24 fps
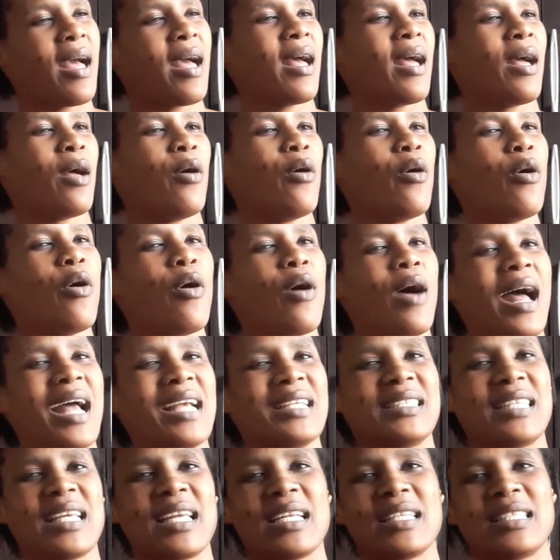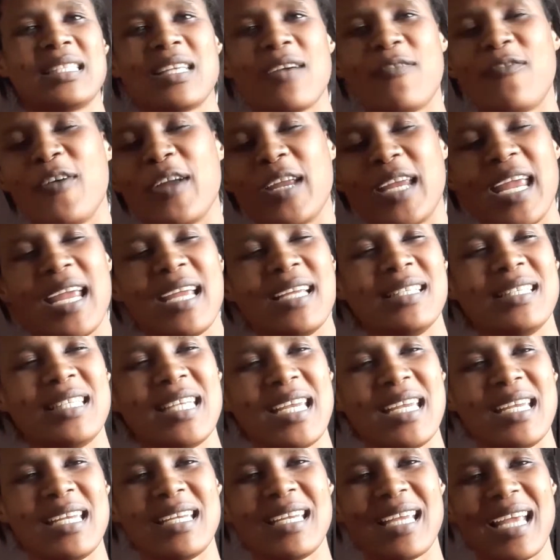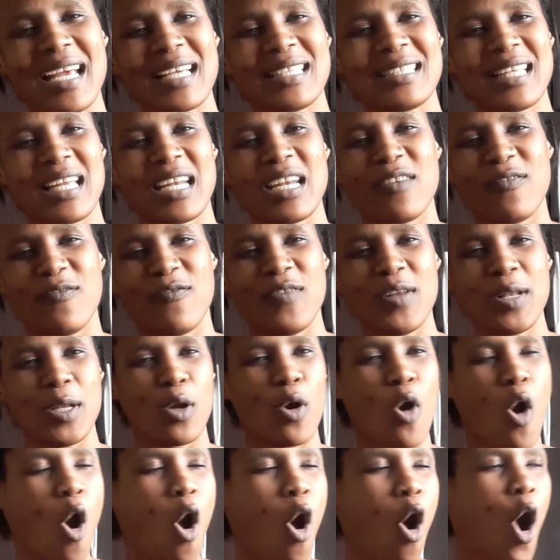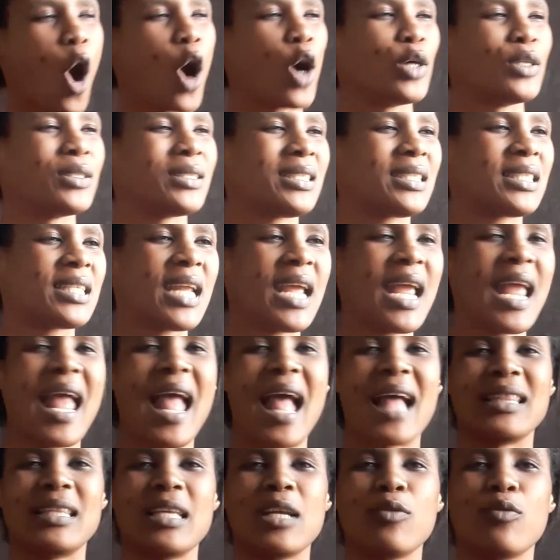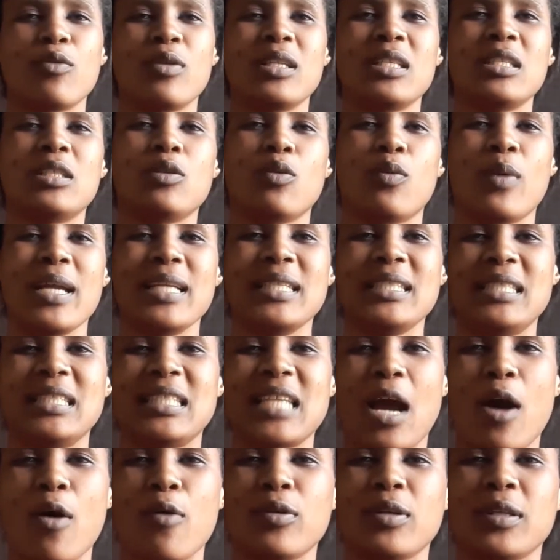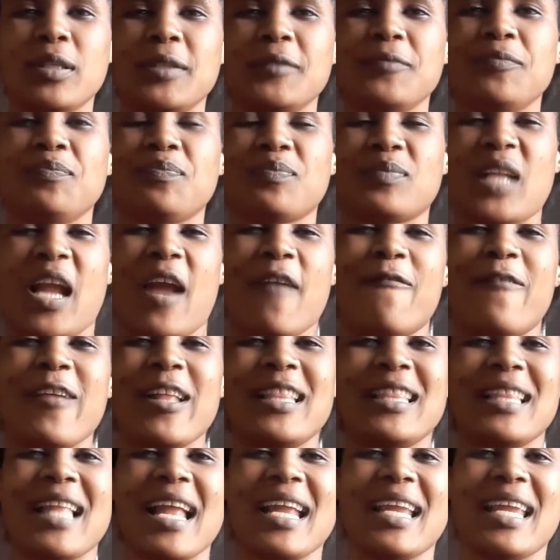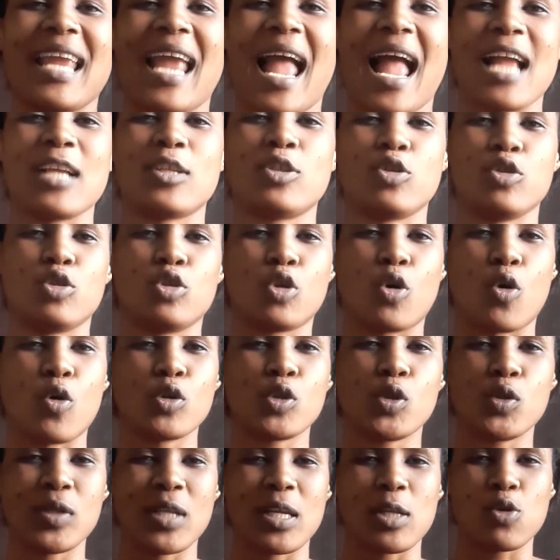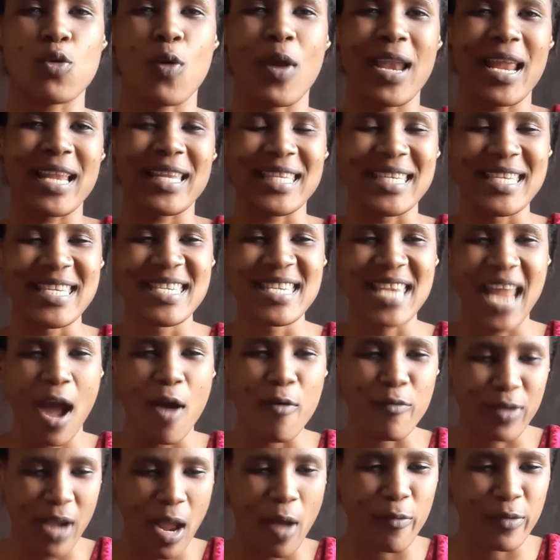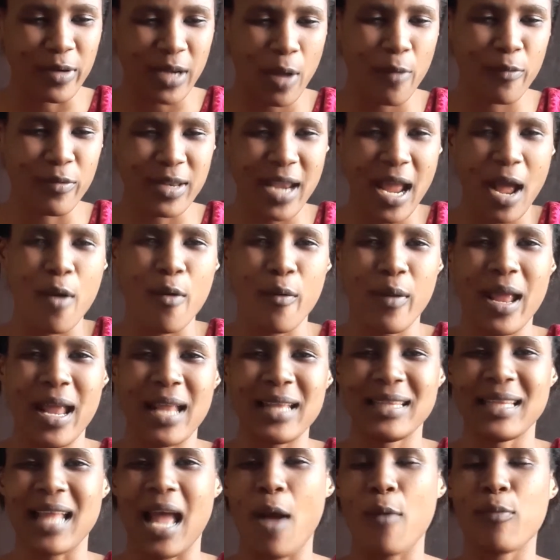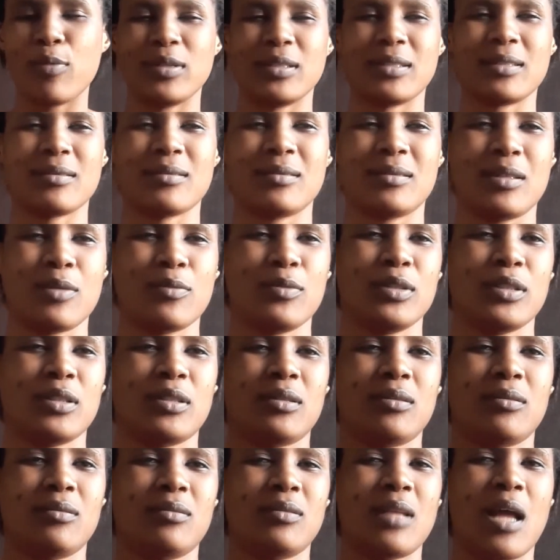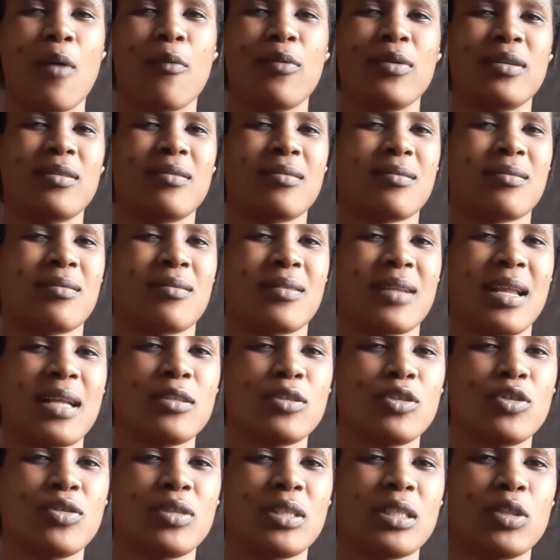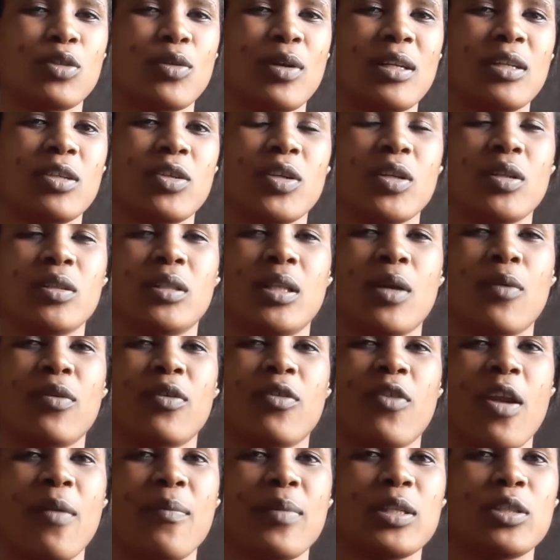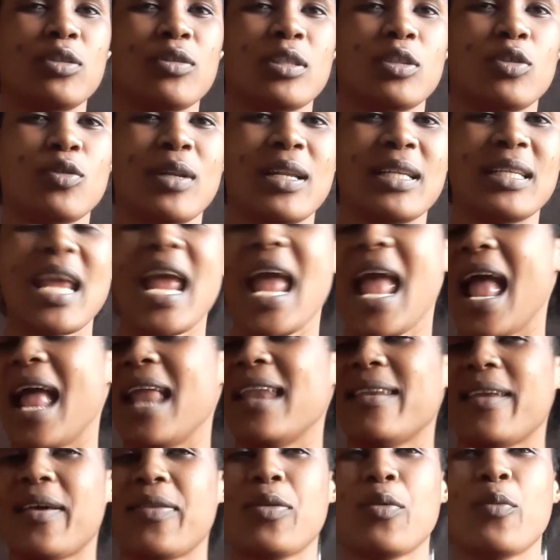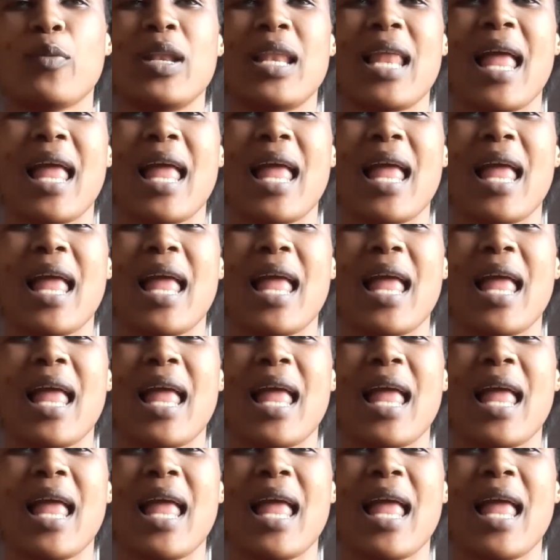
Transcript: Oh, I started suffocating. I started feeling hot. And then when it went down, I felt like I should go to the toilet now. And I will run to the toilet. They will run me to the toilet, and nothing will